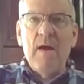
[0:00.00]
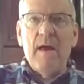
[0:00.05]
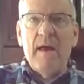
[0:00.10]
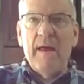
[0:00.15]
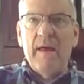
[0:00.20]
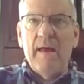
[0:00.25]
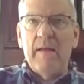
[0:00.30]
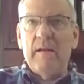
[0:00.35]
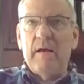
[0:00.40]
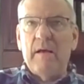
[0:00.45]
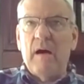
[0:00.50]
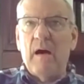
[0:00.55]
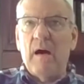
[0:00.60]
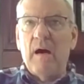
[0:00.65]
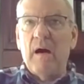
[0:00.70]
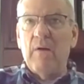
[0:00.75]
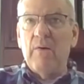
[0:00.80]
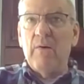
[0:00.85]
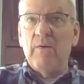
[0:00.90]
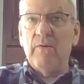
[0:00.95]
And
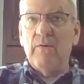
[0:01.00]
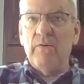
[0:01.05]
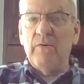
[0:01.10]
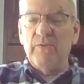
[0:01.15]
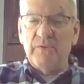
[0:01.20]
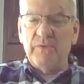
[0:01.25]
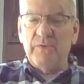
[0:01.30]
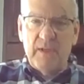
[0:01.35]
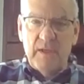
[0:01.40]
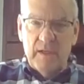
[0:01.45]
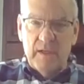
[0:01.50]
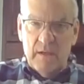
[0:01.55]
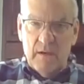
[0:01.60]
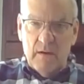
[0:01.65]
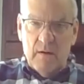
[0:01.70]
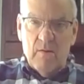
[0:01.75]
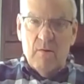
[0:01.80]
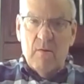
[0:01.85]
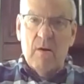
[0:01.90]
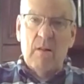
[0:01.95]
our new
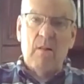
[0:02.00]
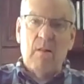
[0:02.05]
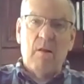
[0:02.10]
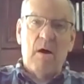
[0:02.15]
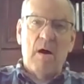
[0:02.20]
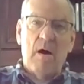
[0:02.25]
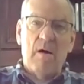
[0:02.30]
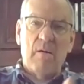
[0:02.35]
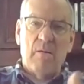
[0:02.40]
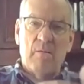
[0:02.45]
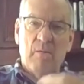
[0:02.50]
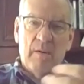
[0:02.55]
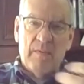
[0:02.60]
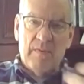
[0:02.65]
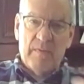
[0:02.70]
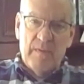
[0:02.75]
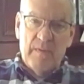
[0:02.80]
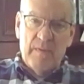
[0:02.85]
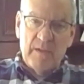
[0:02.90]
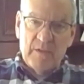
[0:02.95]
CEO, along with
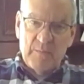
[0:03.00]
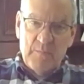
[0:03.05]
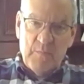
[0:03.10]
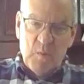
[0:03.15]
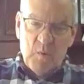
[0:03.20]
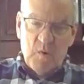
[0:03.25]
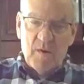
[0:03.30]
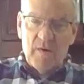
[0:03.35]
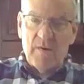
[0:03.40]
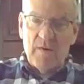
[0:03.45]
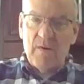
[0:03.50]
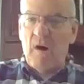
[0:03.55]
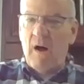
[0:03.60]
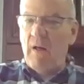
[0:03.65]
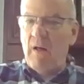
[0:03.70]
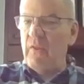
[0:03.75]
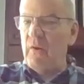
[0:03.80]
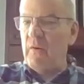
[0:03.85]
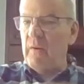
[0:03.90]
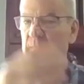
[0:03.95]
this board,
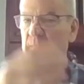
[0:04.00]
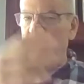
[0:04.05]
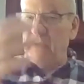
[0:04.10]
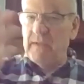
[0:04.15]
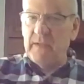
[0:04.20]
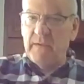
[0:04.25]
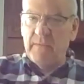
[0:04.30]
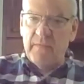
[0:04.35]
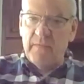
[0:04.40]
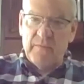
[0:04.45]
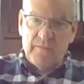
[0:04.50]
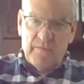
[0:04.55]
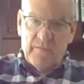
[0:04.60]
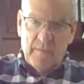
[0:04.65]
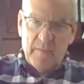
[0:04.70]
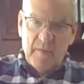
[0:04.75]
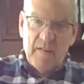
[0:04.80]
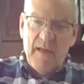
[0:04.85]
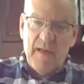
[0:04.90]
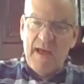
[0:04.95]
although it be different
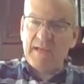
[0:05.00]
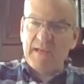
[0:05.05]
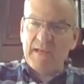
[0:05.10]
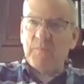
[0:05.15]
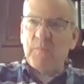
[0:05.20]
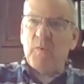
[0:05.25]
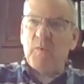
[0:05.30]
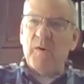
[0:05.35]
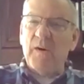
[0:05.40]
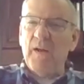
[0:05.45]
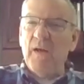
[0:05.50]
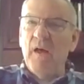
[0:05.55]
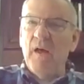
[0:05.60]
from the last board,